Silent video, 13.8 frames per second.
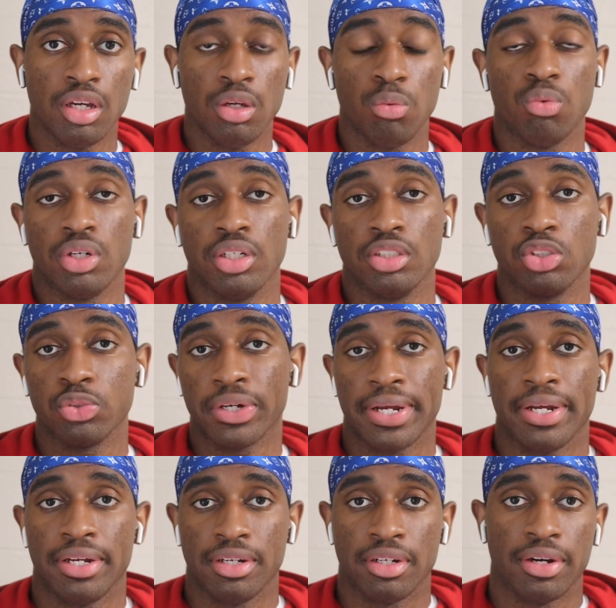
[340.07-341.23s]
we want it
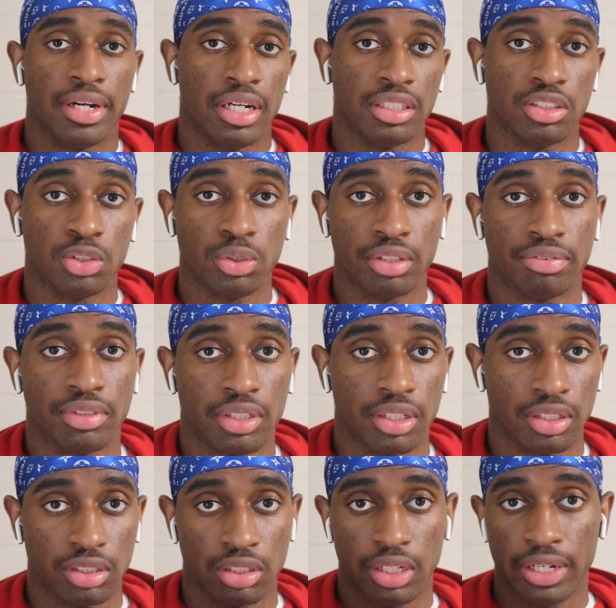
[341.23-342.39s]
trained. Alright, that's two different
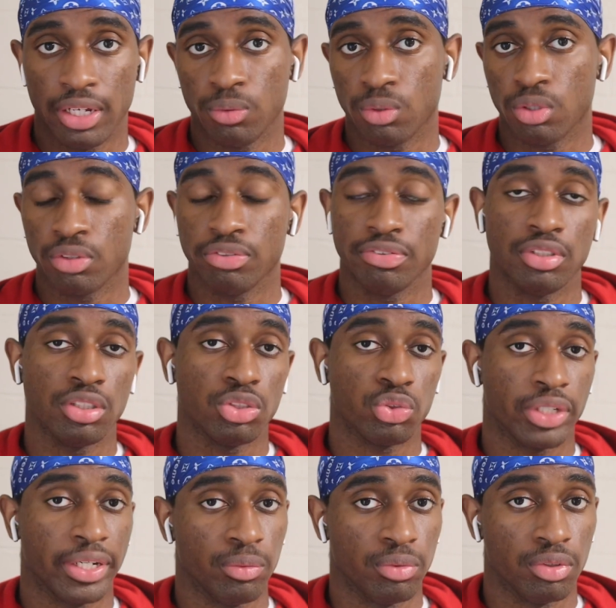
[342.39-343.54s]
things. Lay wolf,
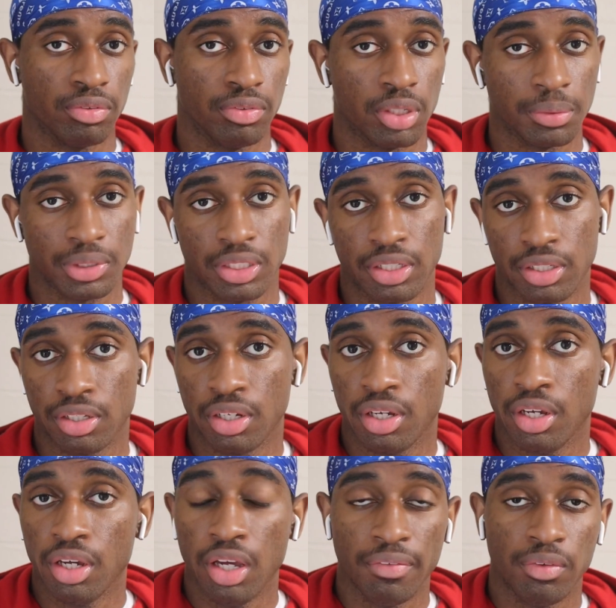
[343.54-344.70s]
train wolf. You know what I'm saying?
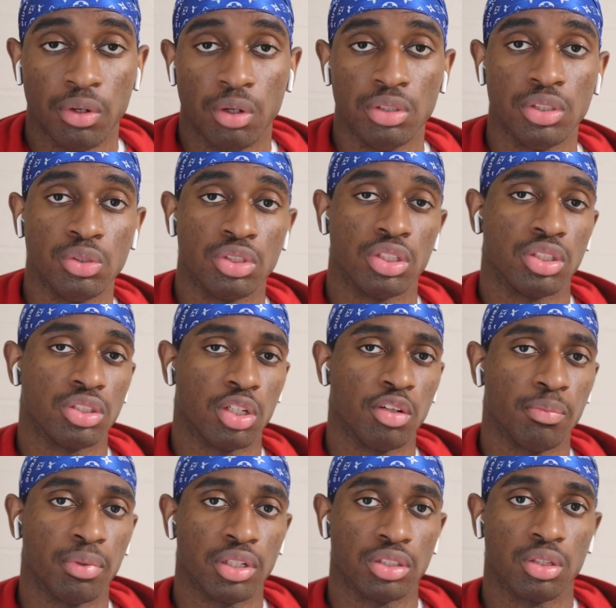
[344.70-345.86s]
If you're only using a
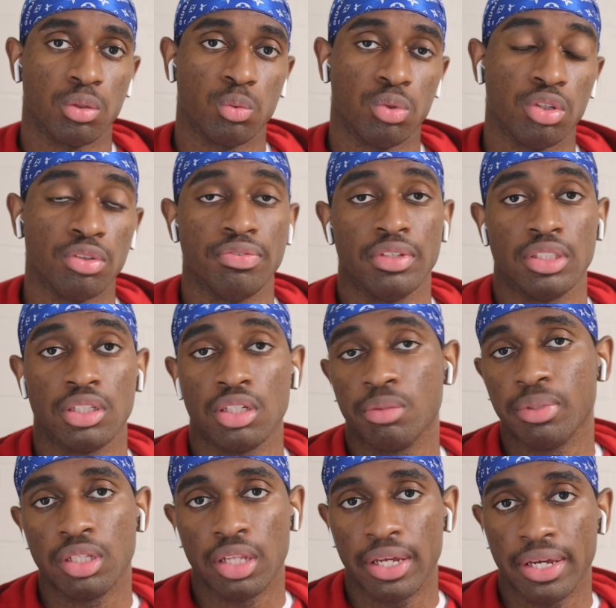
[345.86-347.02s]
soft brush on the wolf, it's gonna
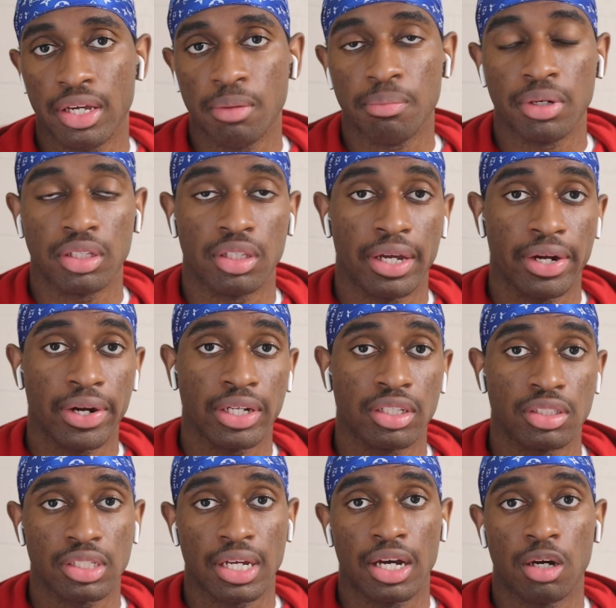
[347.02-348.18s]
be laid, but the hair at the
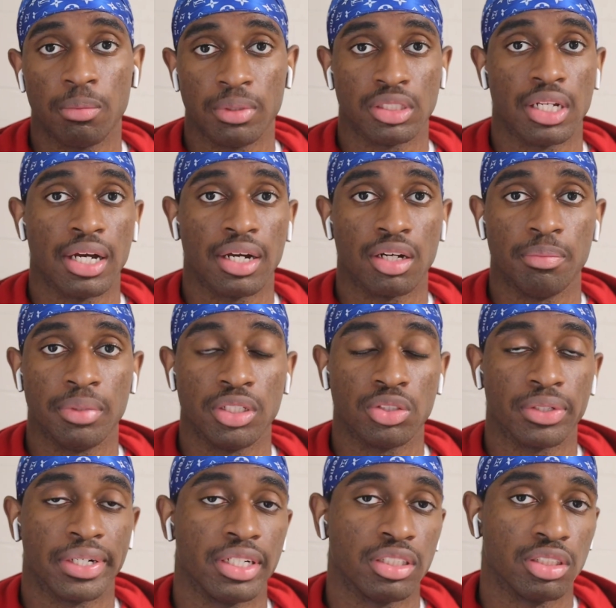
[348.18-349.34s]
scalp is not gonna be
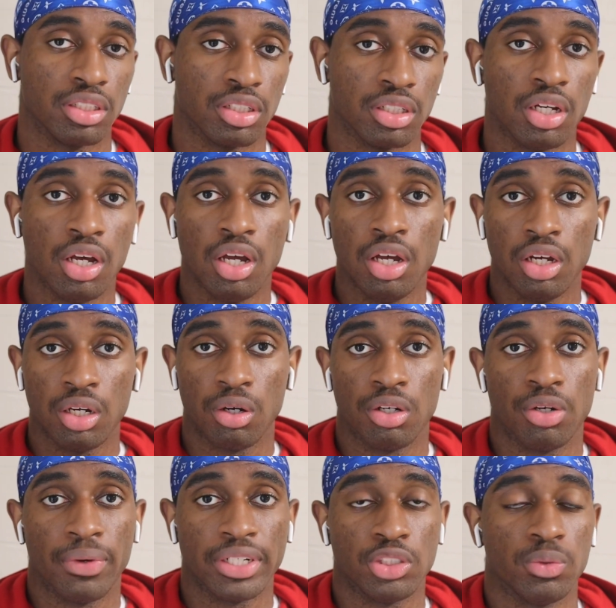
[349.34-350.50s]
trained to go the
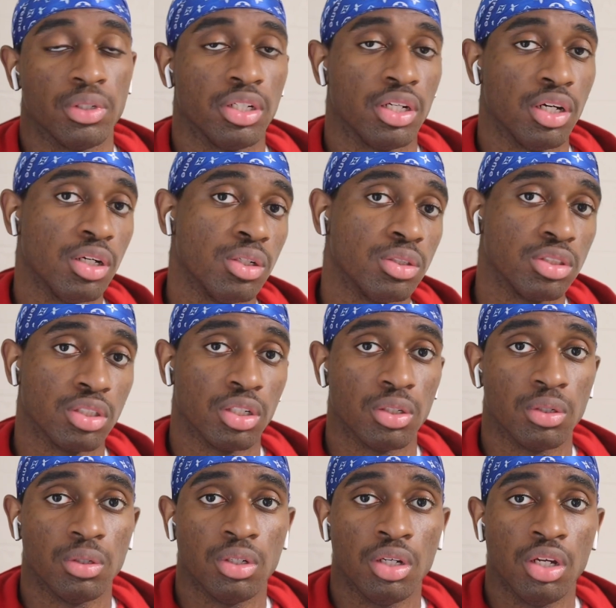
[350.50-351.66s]
direction you want to go.
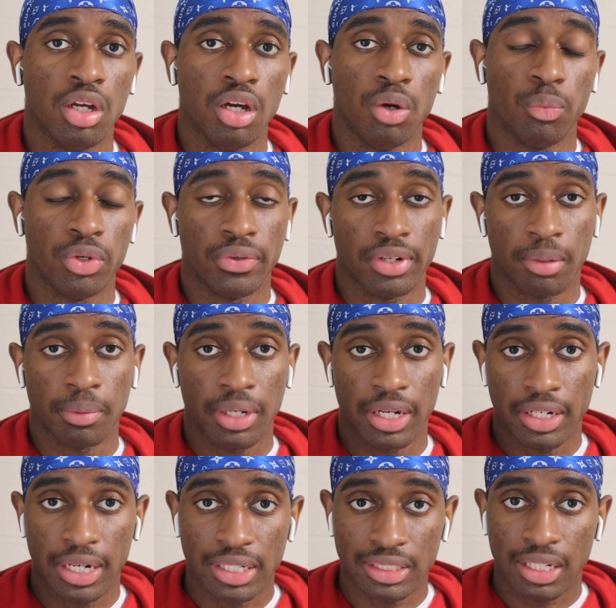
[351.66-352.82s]
So when you end up
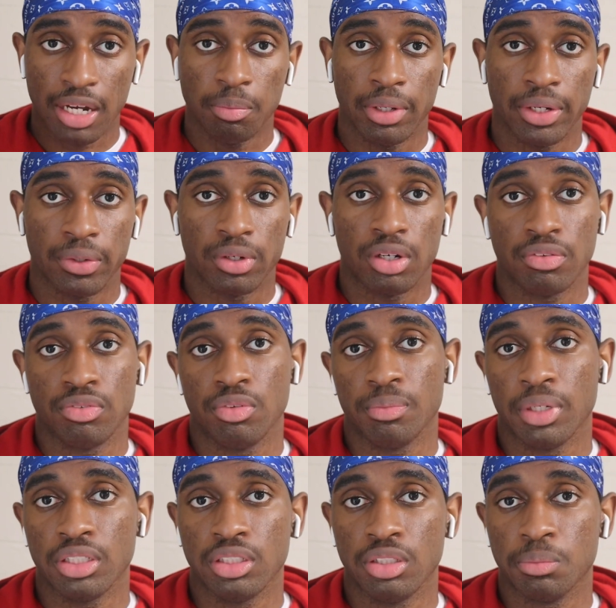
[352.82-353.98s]
cutting that top layer off, you
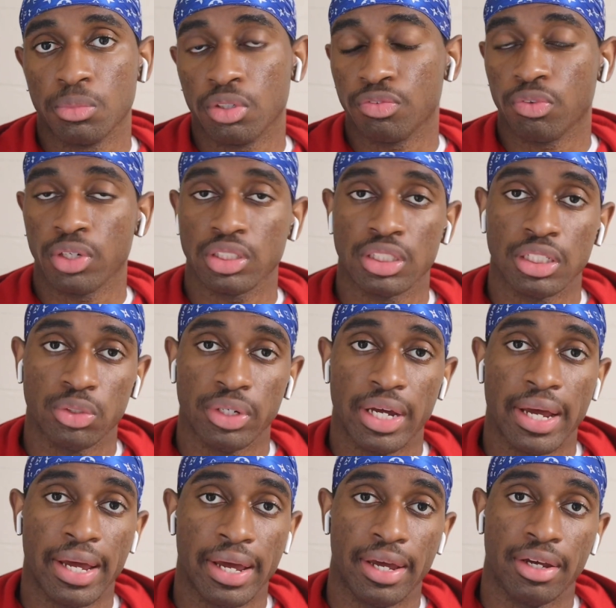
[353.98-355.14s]
might see more forks that you
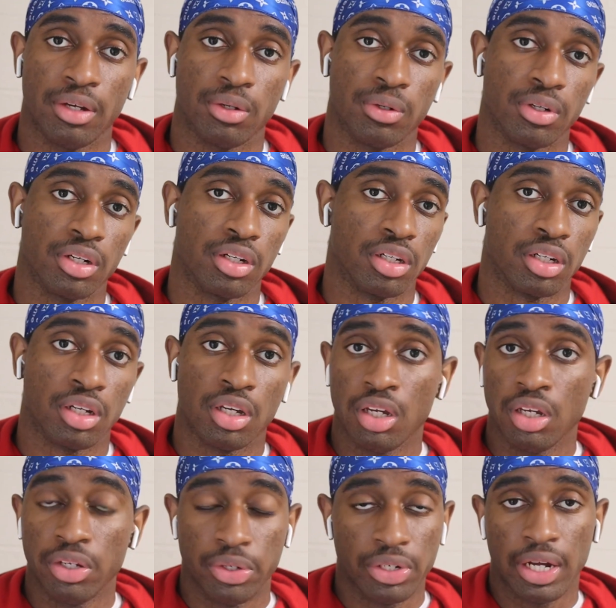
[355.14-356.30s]
had, or
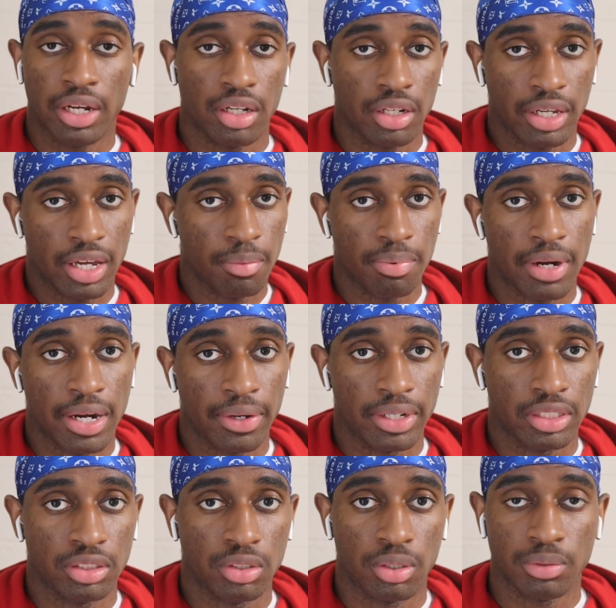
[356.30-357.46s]
you're not gonna gain
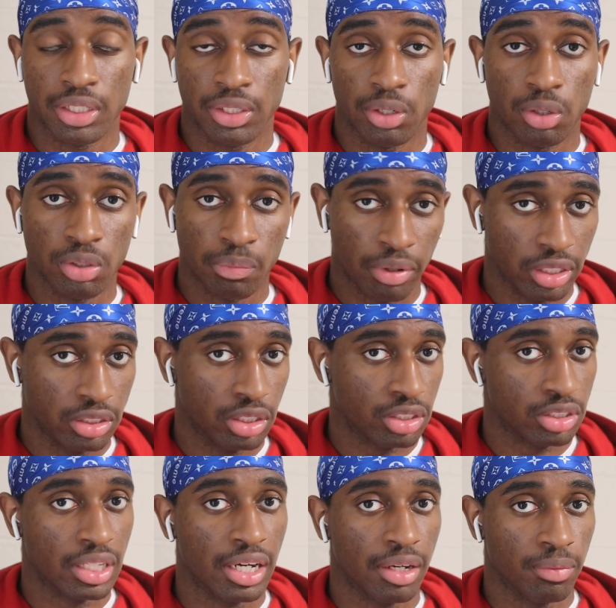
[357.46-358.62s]
progress. You know what I'm saying? You're only brushing the
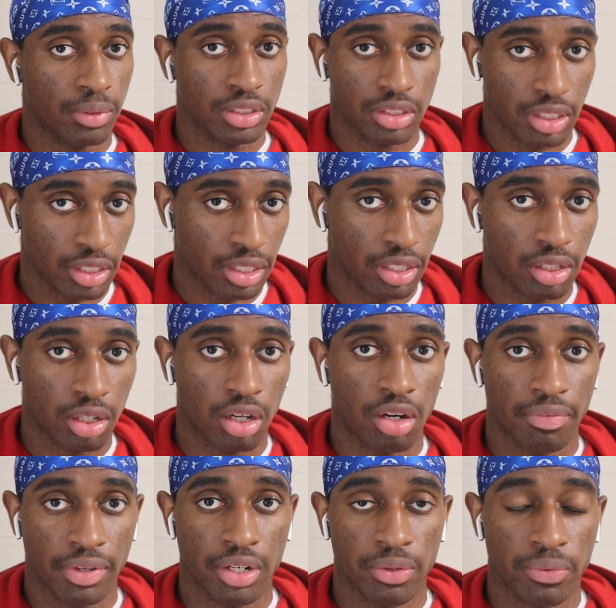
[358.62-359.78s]
top, which is gonna get cut
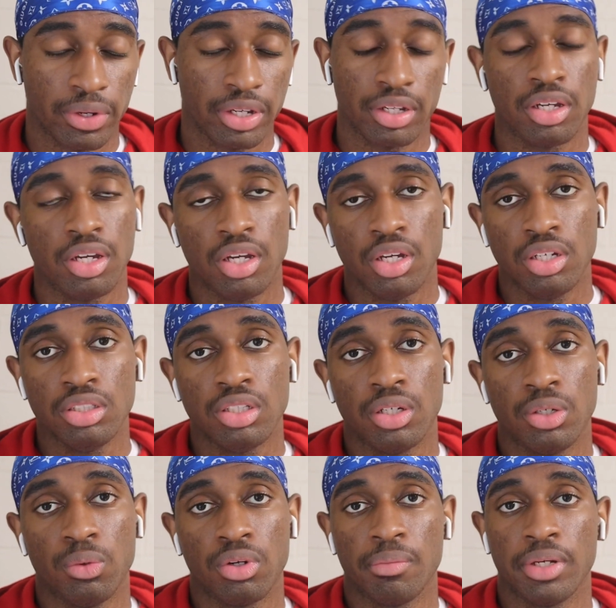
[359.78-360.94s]
off anyway. So
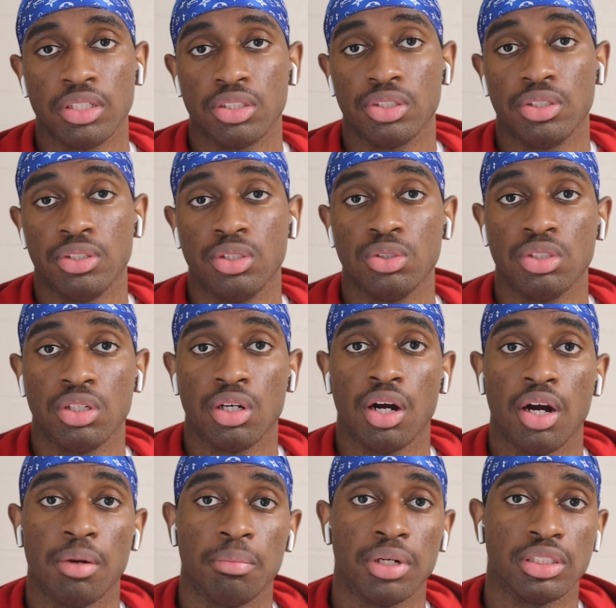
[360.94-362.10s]
you want to make sure you're using your
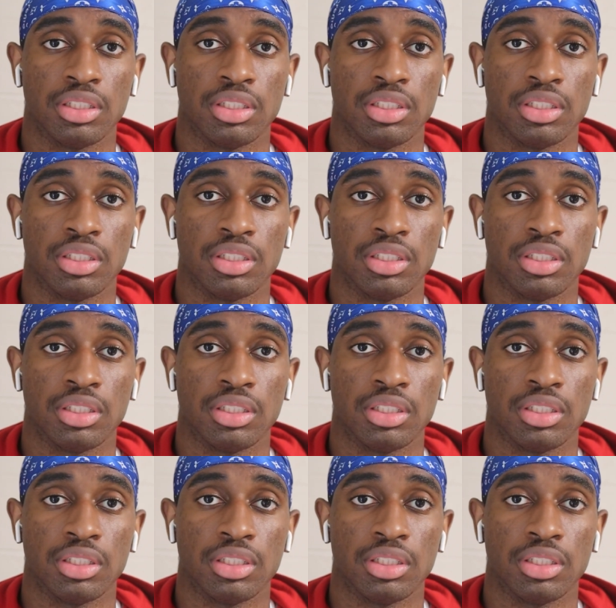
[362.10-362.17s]
hard brush